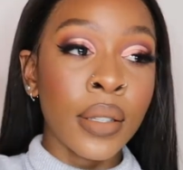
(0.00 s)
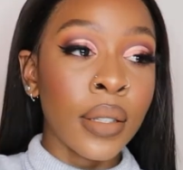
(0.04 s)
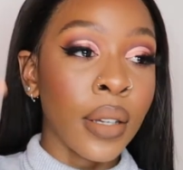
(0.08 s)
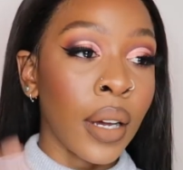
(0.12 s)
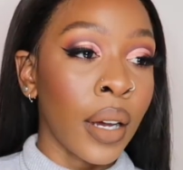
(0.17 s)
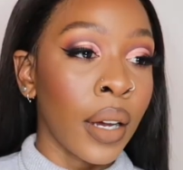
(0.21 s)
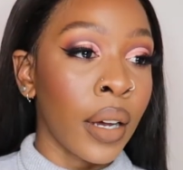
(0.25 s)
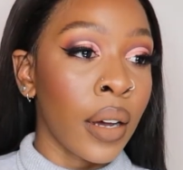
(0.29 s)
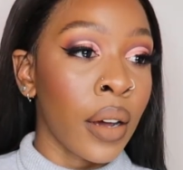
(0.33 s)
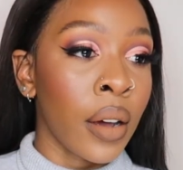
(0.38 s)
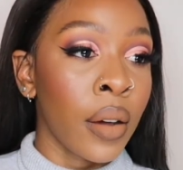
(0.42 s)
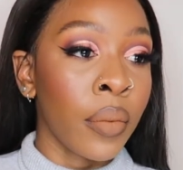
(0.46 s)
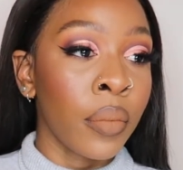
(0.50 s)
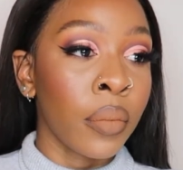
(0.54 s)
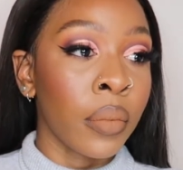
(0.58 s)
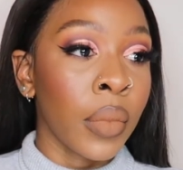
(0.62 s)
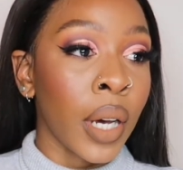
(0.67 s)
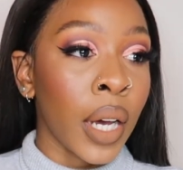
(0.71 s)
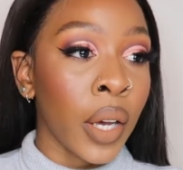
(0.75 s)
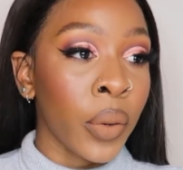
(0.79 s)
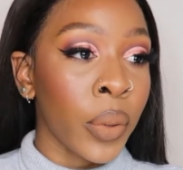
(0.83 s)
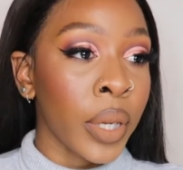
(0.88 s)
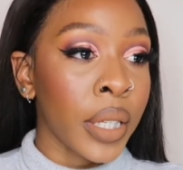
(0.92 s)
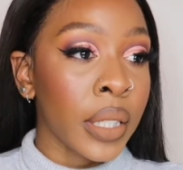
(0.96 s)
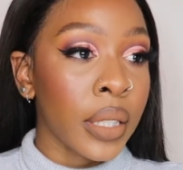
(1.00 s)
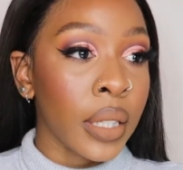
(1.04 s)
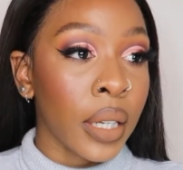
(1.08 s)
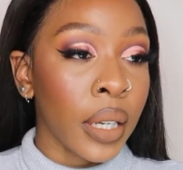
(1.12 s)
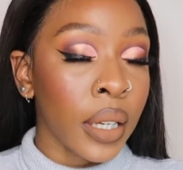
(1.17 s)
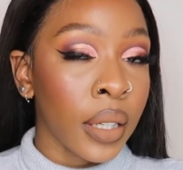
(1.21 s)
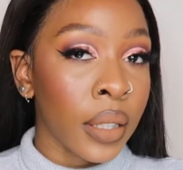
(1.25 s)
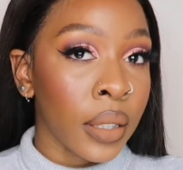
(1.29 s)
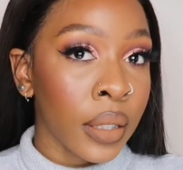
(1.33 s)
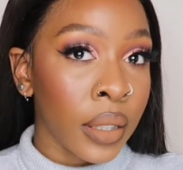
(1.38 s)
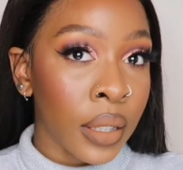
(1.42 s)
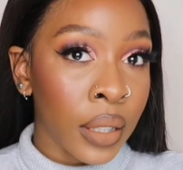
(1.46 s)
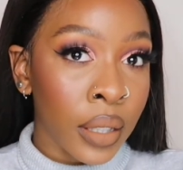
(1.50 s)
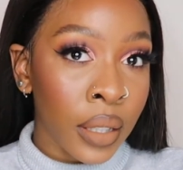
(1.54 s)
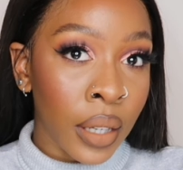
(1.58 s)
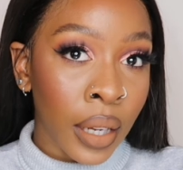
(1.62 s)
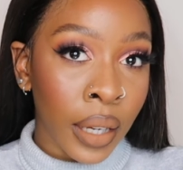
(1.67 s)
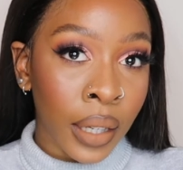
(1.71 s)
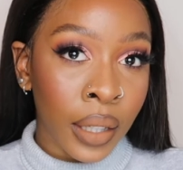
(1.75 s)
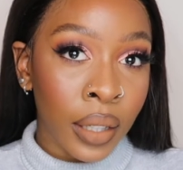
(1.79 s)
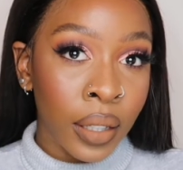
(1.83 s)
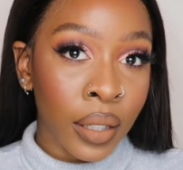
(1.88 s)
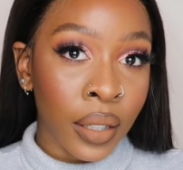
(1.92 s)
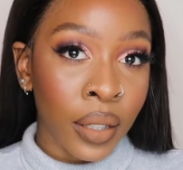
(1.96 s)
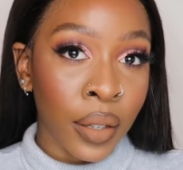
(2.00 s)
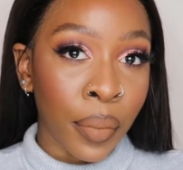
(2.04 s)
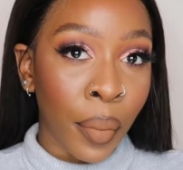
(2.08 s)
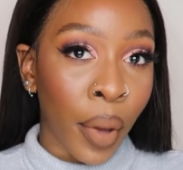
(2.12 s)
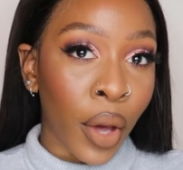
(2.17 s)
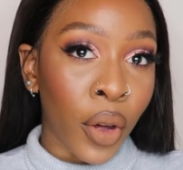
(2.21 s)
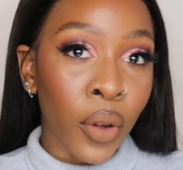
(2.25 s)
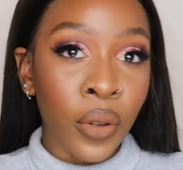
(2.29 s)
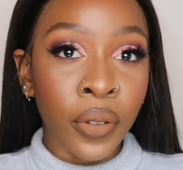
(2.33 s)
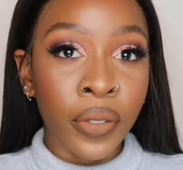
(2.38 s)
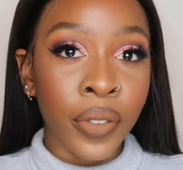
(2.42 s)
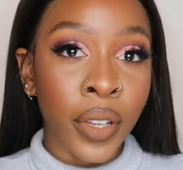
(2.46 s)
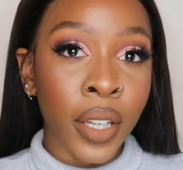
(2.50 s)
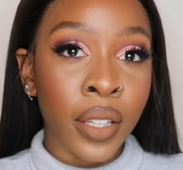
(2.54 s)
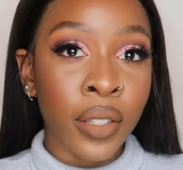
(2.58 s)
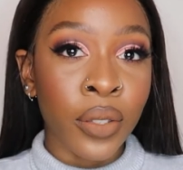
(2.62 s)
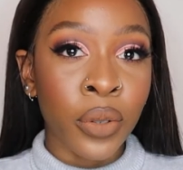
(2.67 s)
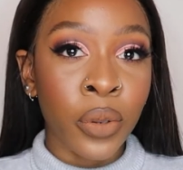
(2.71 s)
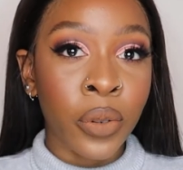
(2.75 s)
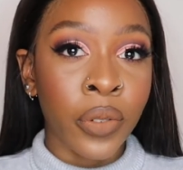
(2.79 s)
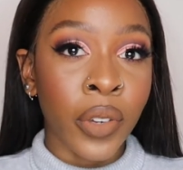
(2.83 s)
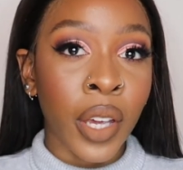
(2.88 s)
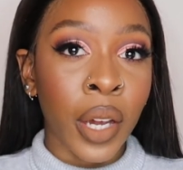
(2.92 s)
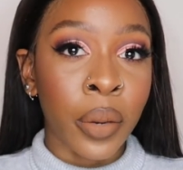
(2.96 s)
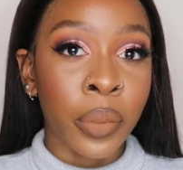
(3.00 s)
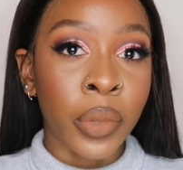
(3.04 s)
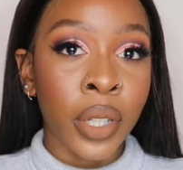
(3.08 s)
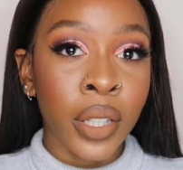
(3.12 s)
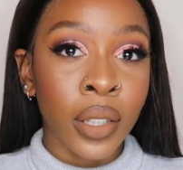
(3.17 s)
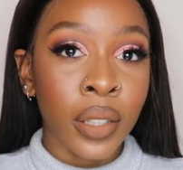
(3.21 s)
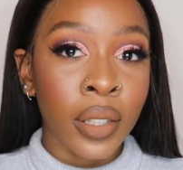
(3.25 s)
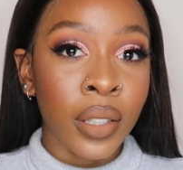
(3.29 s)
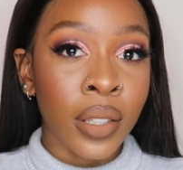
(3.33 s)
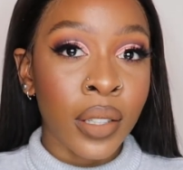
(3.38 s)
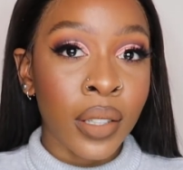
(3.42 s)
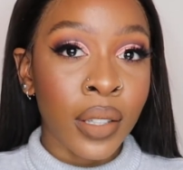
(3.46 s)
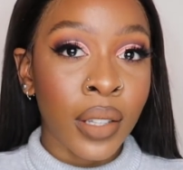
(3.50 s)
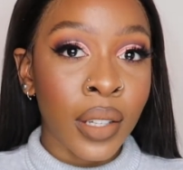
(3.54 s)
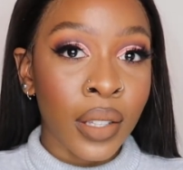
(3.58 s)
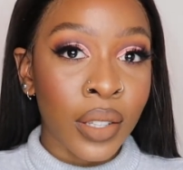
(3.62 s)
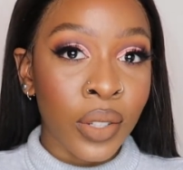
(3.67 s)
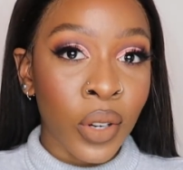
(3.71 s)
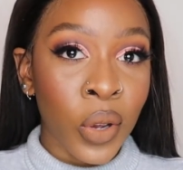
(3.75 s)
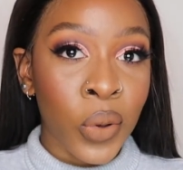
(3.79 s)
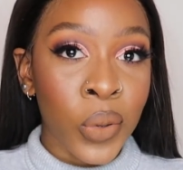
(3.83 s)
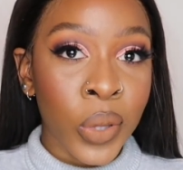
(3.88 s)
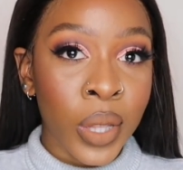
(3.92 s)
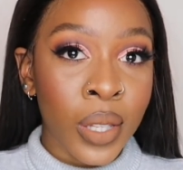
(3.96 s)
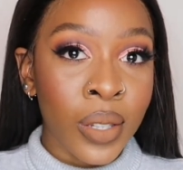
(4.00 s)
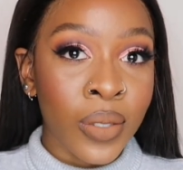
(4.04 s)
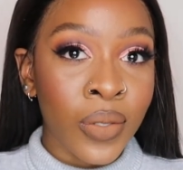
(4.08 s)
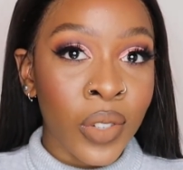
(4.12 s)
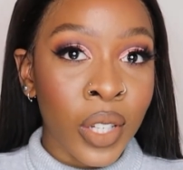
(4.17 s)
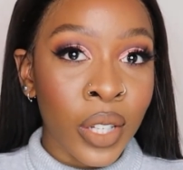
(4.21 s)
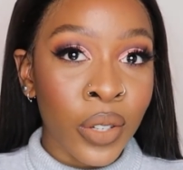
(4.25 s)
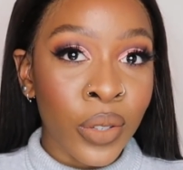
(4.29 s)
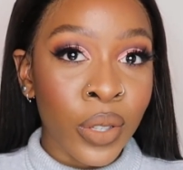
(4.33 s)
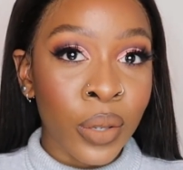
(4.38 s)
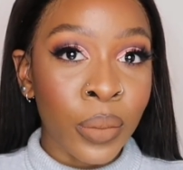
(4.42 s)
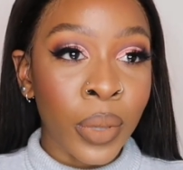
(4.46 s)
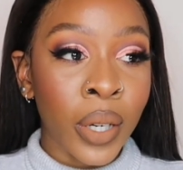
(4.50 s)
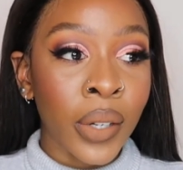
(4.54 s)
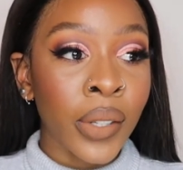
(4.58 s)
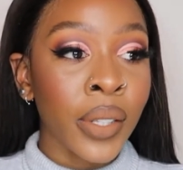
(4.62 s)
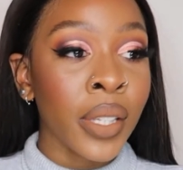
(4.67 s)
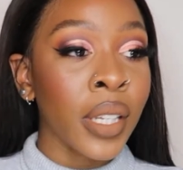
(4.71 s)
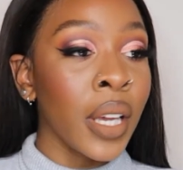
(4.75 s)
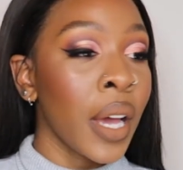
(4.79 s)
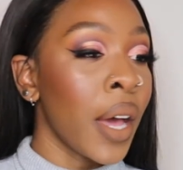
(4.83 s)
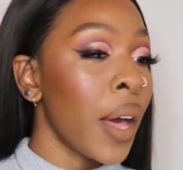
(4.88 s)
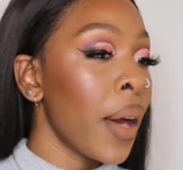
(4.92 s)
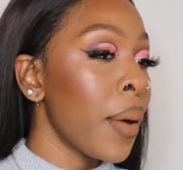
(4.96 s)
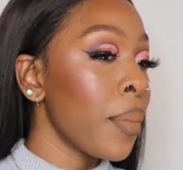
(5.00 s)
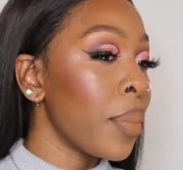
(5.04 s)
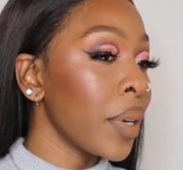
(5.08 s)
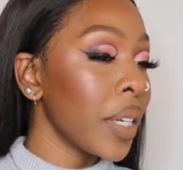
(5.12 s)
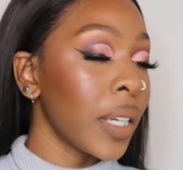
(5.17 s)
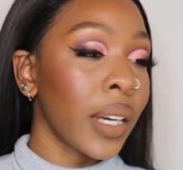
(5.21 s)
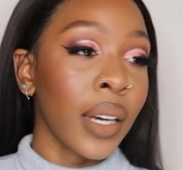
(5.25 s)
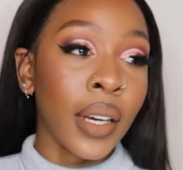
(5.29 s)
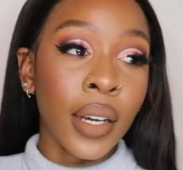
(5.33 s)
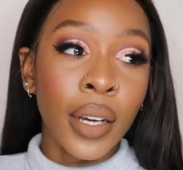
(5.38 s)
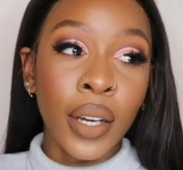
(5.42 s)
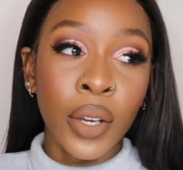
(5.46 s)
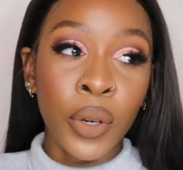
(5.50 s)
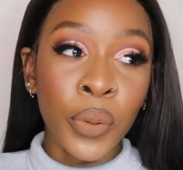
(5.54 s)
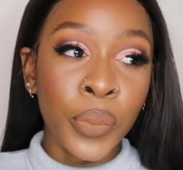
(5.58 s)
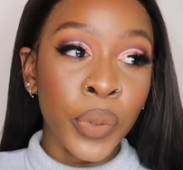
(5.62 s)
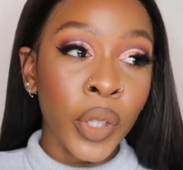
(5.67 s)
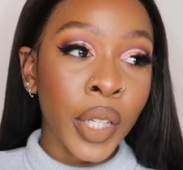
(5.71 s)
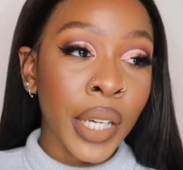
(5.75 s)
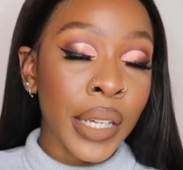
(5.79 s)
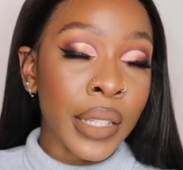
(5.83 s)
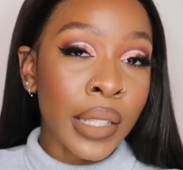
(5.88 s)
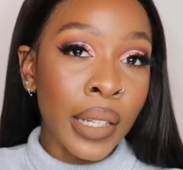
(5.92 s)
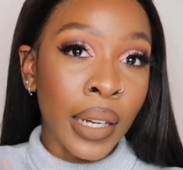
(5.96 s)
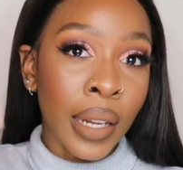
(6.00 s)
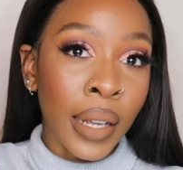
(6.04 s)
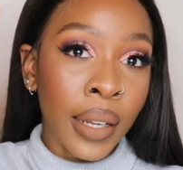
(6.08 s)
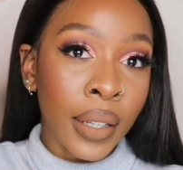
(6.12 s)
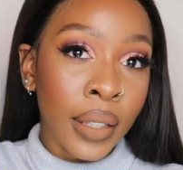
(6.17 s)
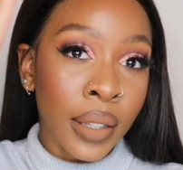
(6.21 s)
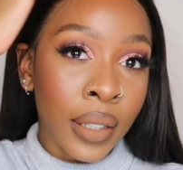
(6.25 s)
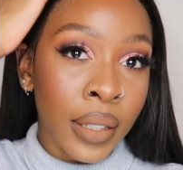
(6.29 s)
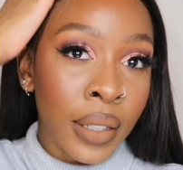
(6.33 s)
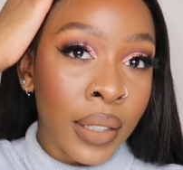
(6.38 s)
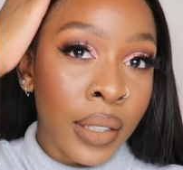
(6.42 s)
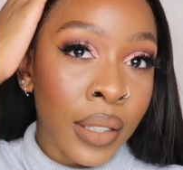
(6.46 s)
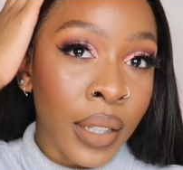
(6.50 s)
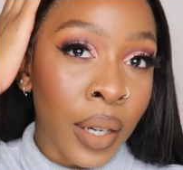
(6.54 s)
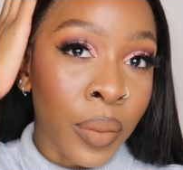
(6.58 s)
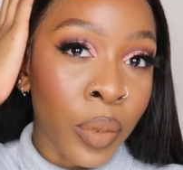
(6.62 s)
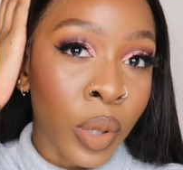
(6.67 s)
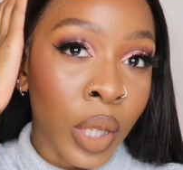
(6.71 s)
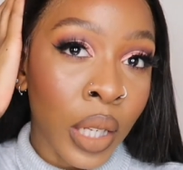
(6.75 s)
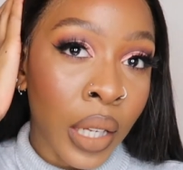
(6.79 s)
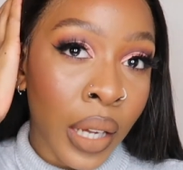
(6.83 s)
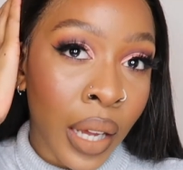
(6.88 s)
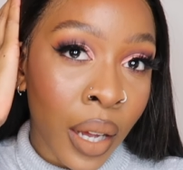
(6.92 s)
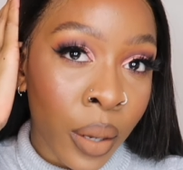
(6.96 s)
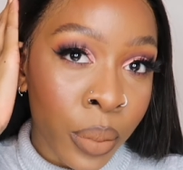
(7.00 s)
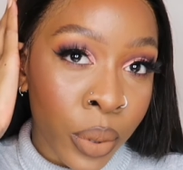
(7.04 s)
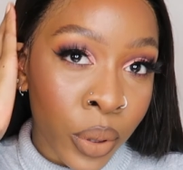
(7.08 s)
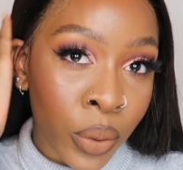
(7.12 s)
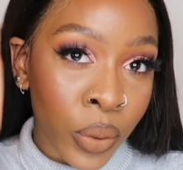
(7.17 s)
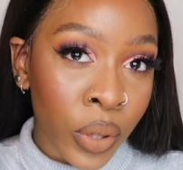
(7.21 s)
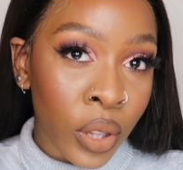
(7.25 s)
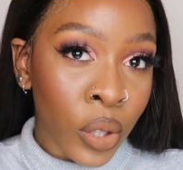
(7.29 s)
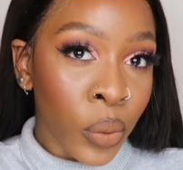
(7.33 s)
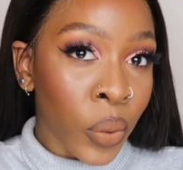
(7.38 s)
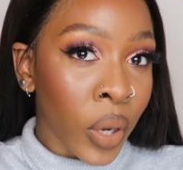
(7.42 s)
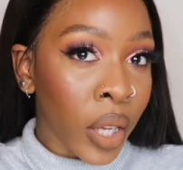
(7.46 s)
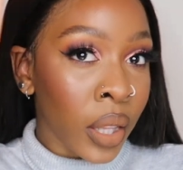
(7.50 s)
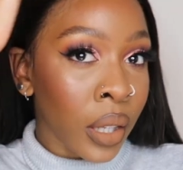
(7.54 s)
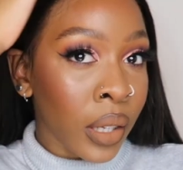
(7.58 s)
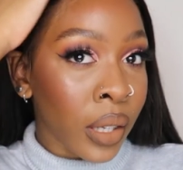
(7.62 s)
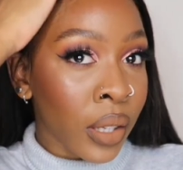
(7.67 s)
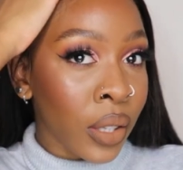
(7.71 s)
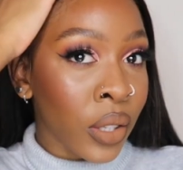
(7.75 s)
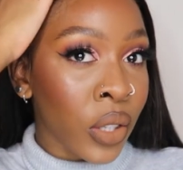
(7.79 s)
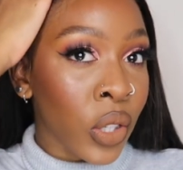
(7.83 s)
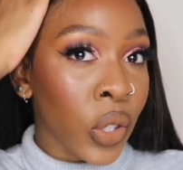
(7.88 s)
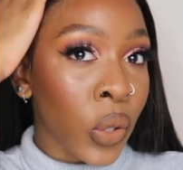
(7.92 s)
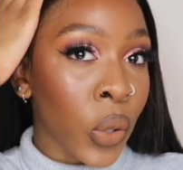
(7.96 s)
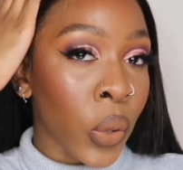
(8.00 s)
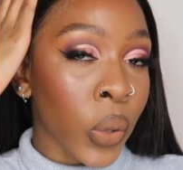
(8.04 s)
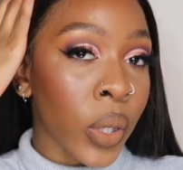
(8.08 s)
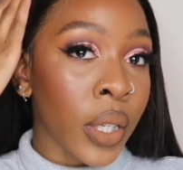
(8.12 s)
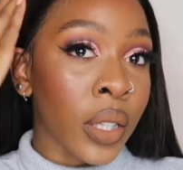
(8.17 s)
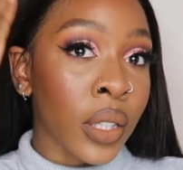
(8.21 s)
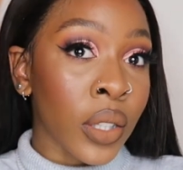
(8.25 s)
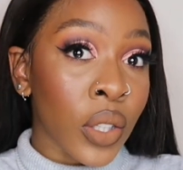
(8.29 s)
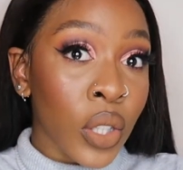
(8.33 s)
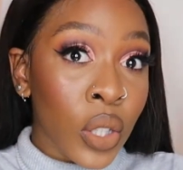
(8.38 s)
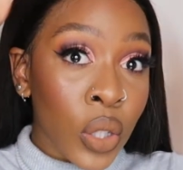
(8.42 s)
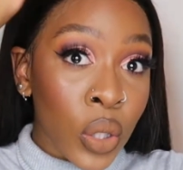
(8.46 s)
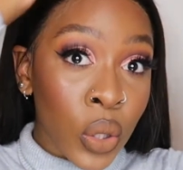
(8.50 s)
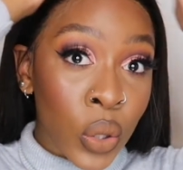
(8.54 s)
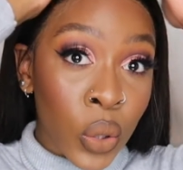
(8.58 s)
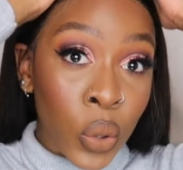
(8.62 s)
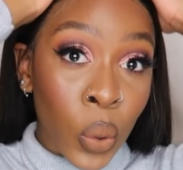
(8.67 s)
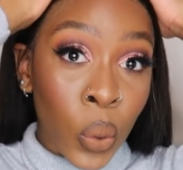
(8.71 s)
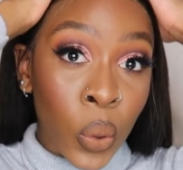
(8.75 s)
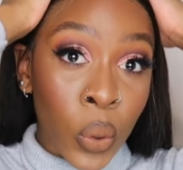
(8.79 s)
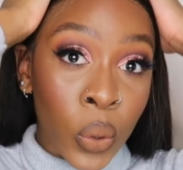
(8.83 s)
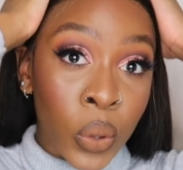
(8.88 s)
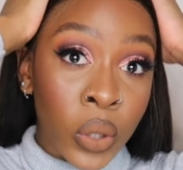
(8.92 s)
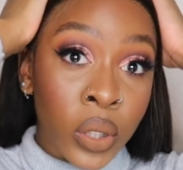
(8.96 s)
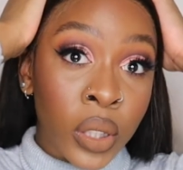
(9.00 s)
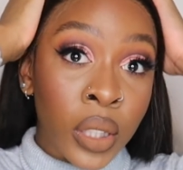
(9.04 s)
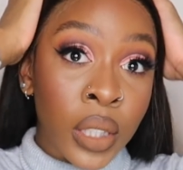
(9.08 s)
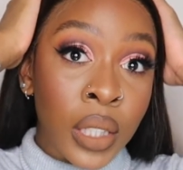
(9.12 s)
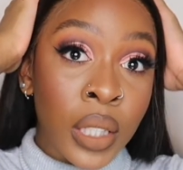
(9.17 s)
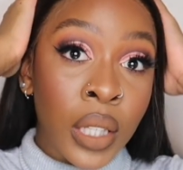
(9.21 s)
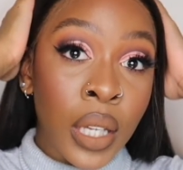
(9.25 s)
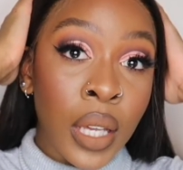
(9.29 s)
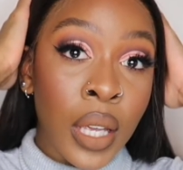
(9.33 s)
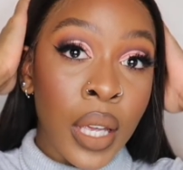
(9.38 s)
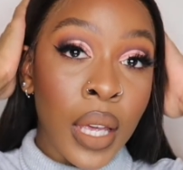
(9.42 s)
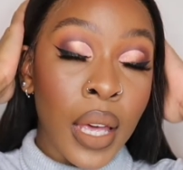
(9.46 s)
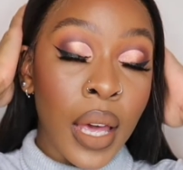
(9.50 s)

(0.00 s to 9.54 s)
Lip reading: I went ahead and did like my whole face off camera because that's not what this video is about. But yeah, I hope you guys like this. I'm really happy with the way this installed.